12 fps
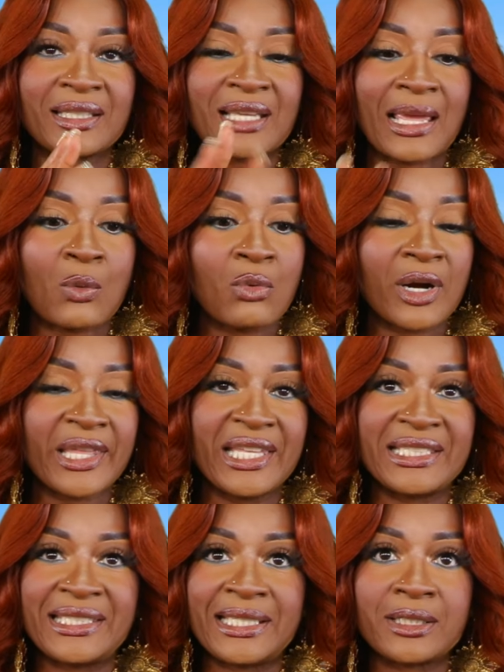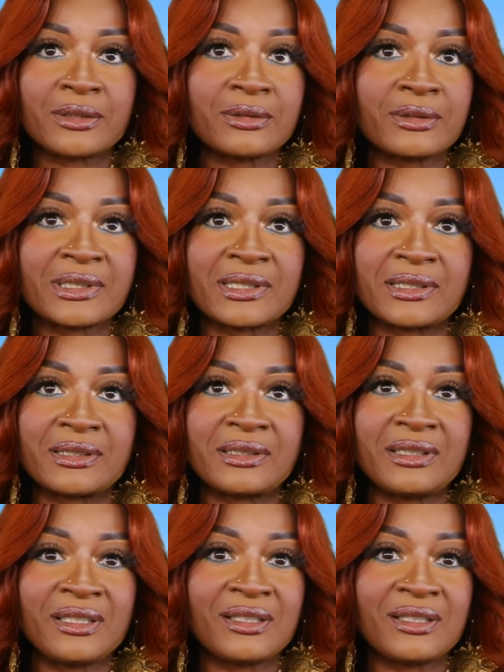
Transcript: in like working deals and,